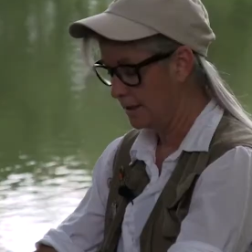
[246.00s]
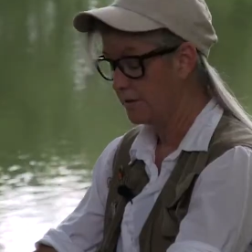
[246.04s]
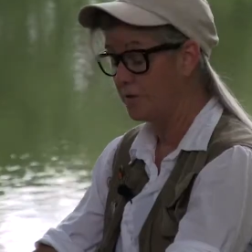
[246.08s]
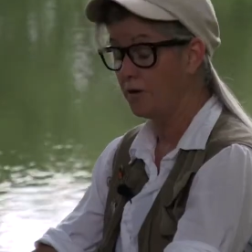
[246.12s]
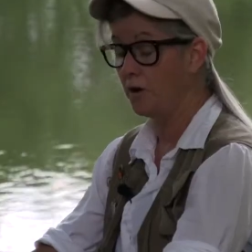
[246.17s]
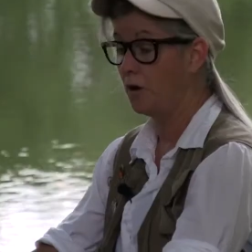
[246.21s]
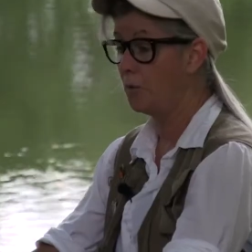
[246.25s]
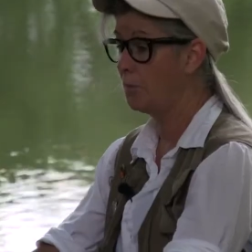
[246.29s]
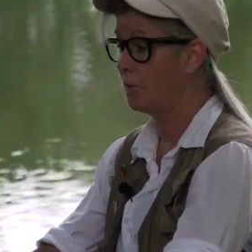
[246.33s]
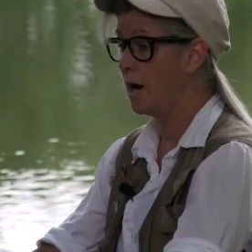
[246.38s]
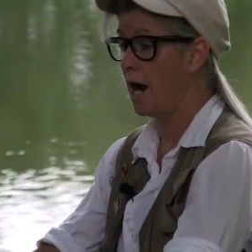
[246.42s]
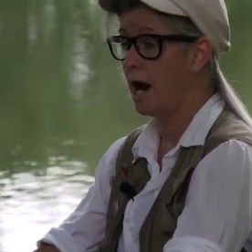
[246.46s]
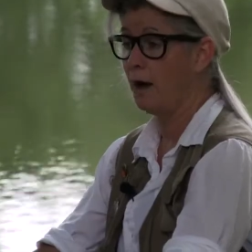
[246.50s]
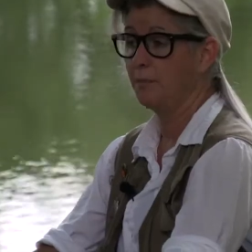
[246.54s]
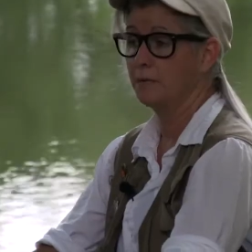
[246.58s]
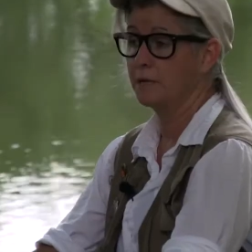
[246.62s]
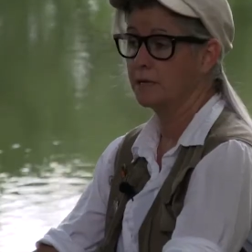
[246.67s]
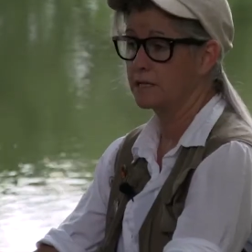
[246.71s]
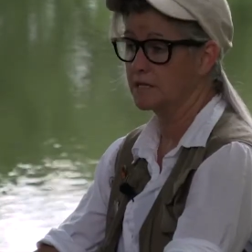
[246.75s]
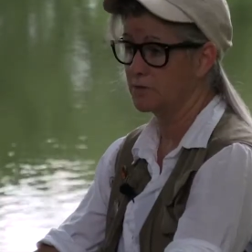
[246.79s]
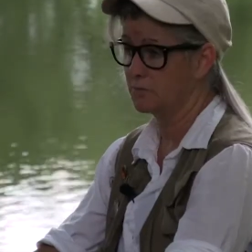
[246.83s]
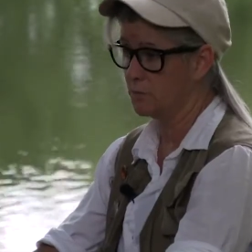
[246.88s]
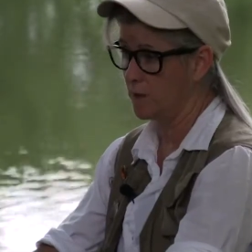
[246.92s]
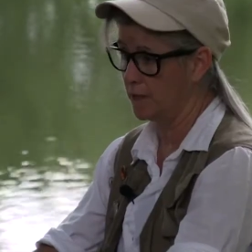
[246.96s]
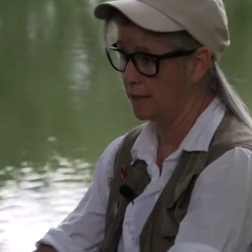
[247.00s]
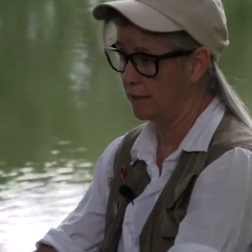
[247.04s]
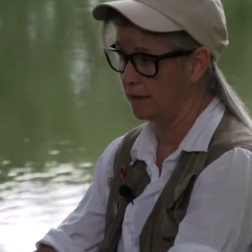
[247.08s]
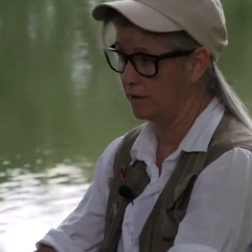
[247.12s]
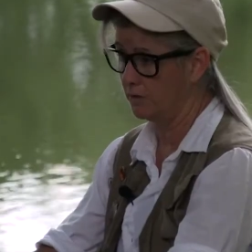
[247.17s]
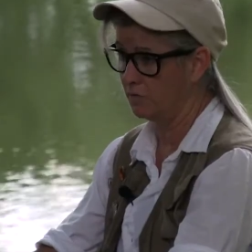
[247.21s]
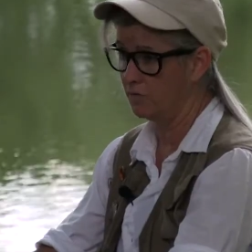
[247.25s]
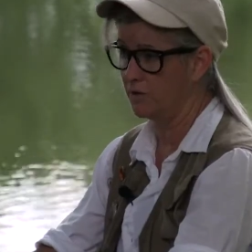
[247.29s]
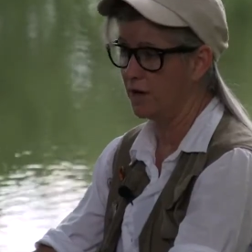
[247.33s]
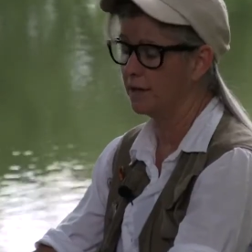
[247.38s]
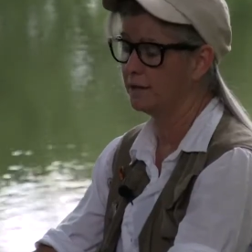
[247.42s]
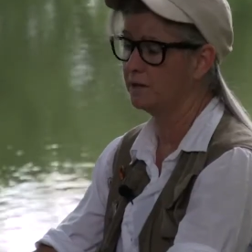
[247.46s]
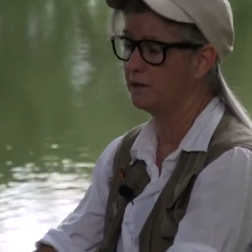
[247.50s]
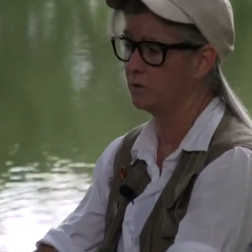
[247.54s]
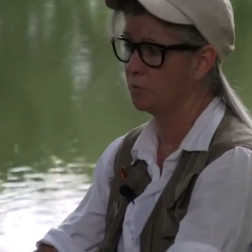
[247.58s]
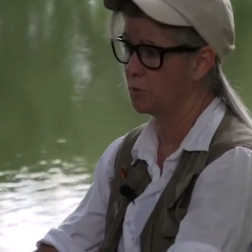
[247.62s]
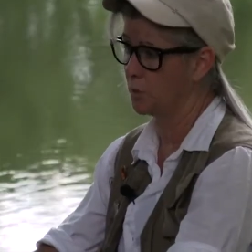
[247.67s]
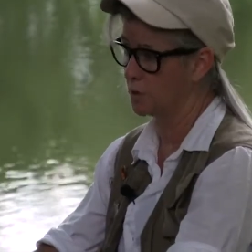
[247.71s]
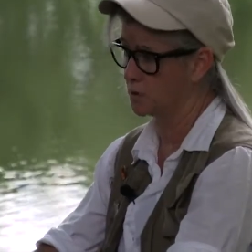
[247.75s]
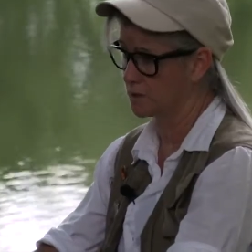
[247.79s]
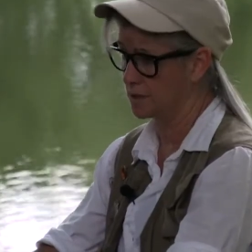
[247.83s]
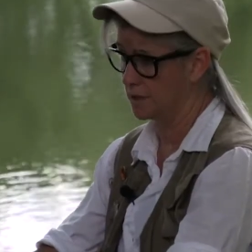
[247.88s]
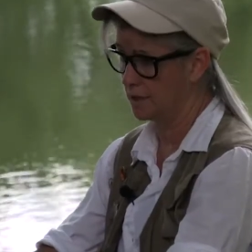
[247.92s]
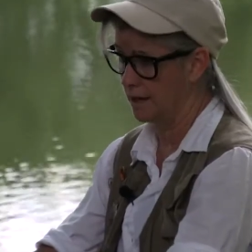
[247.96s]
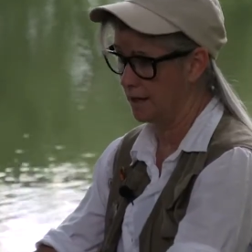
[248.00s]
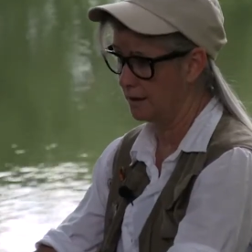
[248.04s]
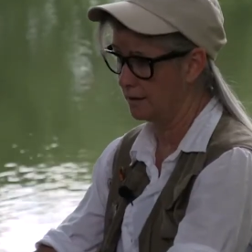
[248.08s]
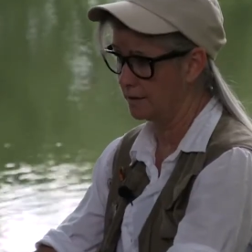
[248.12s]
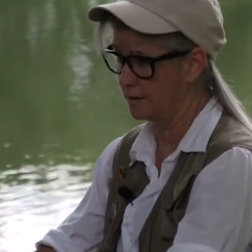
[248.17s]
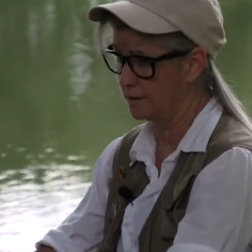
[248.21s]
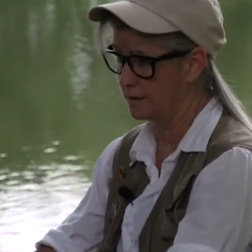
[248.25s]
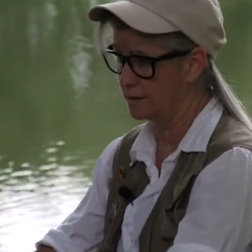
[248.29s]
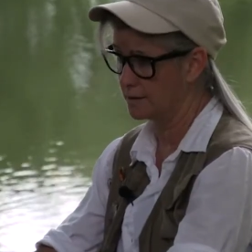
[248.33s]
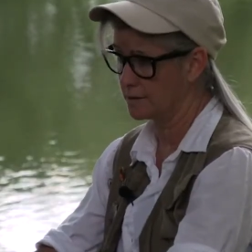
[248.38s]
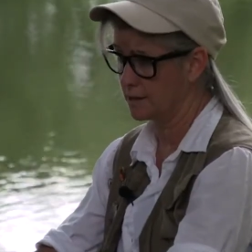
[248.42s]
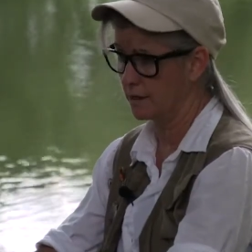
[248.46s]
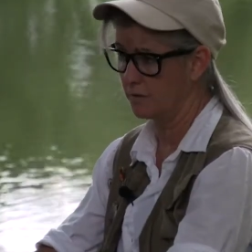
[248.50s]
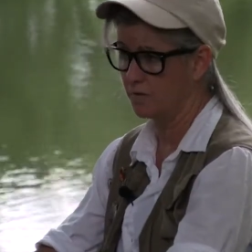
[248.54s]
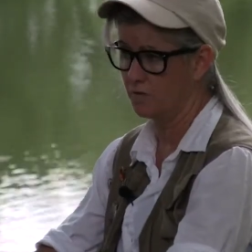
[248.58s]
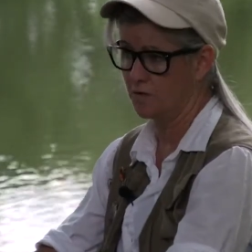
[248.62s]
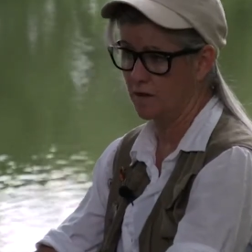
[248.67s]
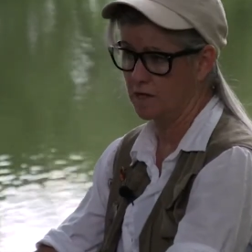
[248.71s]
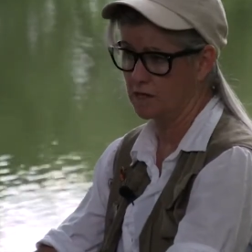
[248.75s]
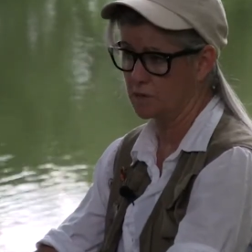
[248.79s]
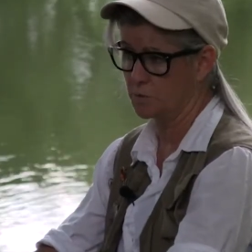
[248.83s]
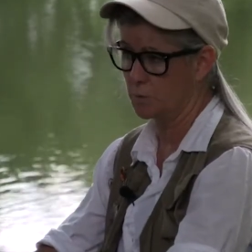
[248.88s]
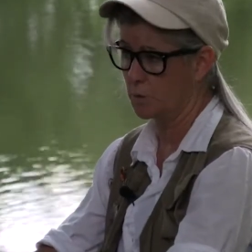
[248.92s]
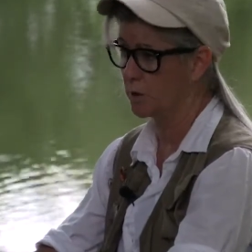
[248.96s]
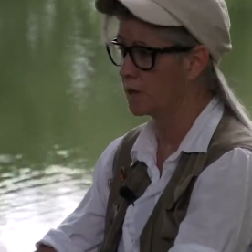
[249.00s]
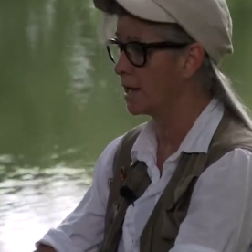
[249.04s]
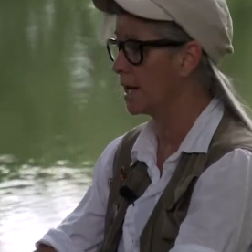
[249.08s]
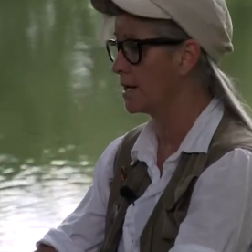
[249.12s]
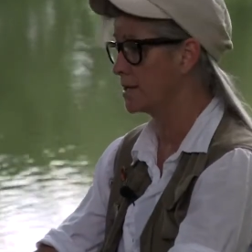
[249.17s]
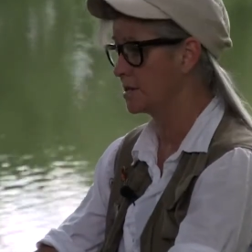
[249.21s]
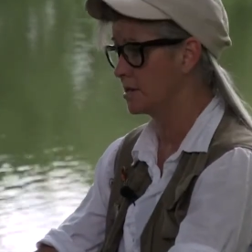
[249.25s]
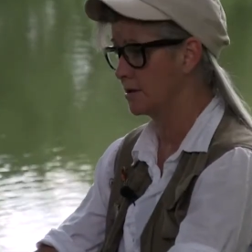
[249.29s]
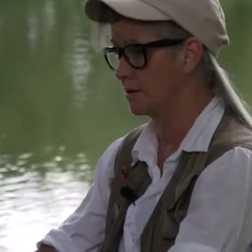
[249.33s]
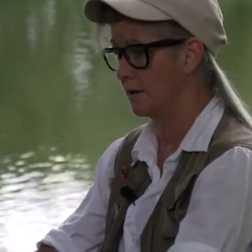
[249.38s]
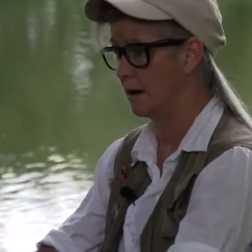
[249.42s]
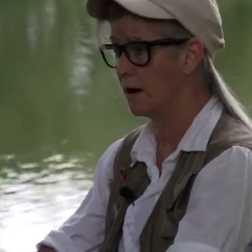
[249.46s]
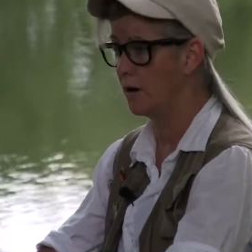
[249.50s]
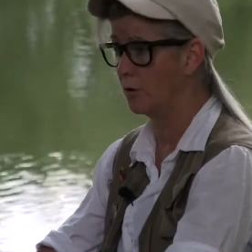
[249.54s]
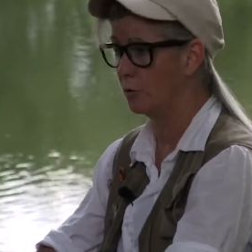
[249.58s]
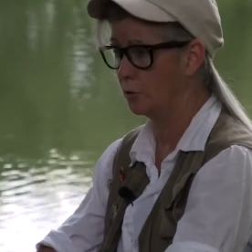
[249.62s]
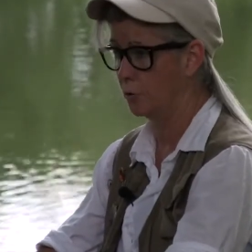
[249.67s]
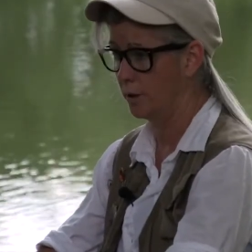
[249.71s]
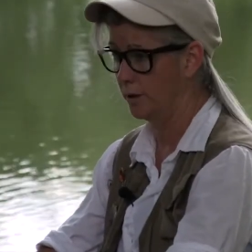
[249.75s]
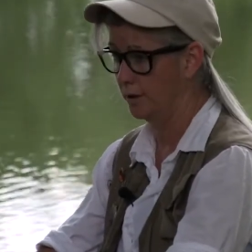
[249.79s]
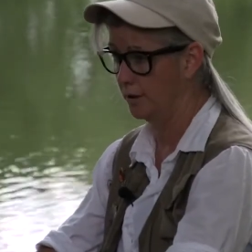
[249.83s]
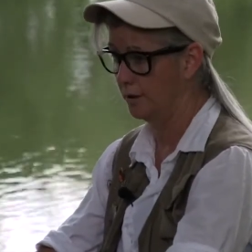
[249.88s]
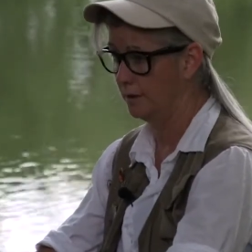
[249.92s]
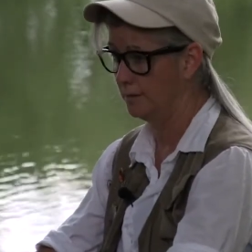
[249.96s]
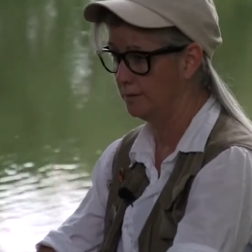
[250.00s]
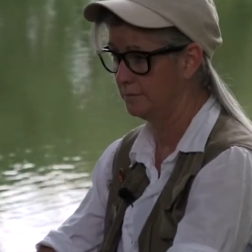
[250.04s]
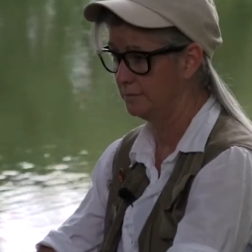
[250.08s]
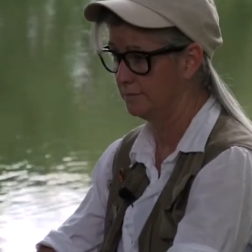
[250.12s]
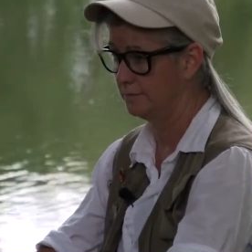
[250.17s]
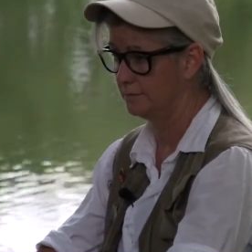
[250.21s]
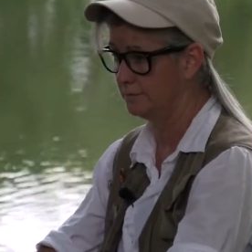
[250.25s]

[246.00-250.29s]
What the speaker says: There are probably as many invented personalities on Facebook as there are real.